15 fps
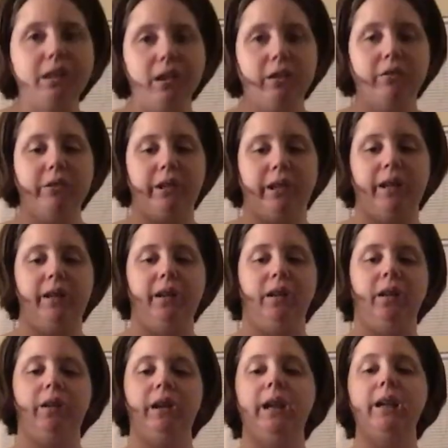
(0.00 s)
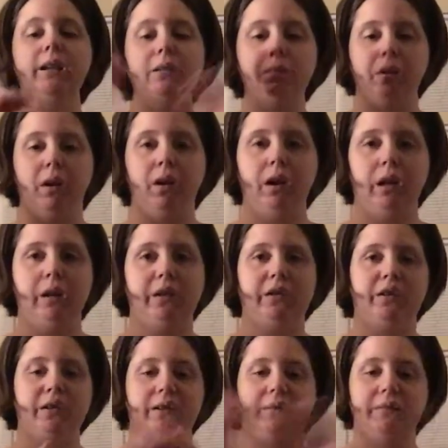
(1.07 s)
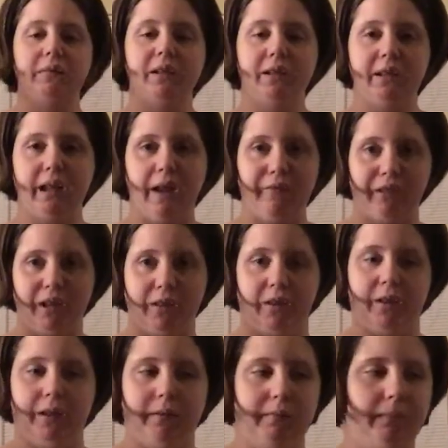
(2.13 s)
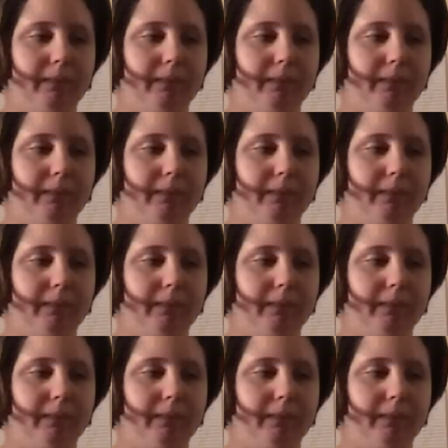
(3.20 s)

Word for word: the hotel, in the parks. This is everything.